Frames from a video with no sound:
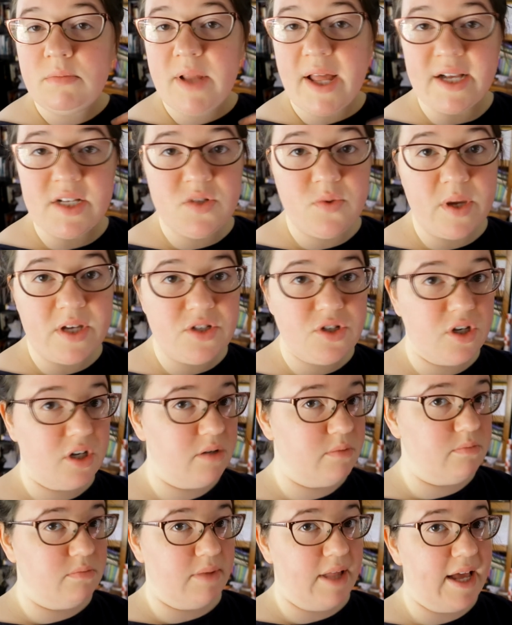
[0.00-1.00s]
black
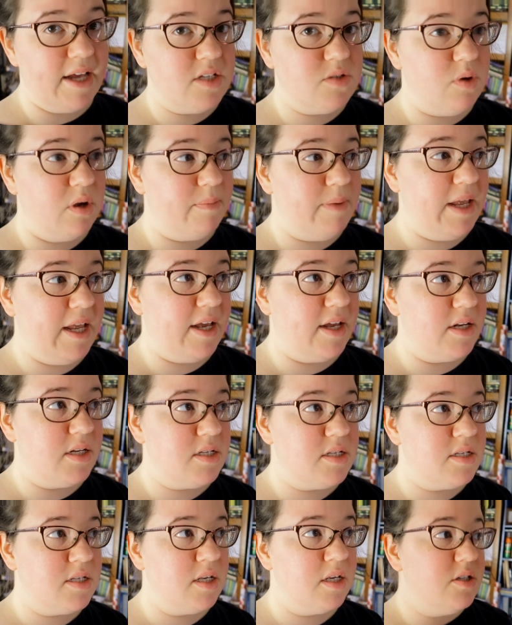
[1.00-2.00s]
sweatshirt, black
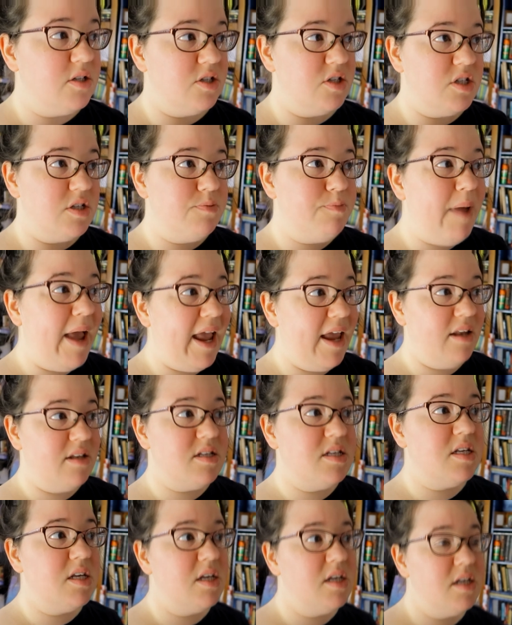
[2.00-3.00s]
sweatpants to just
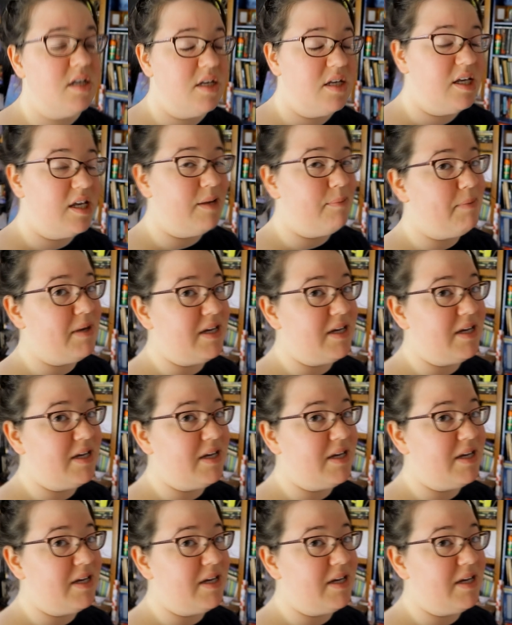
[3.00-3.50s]
paint it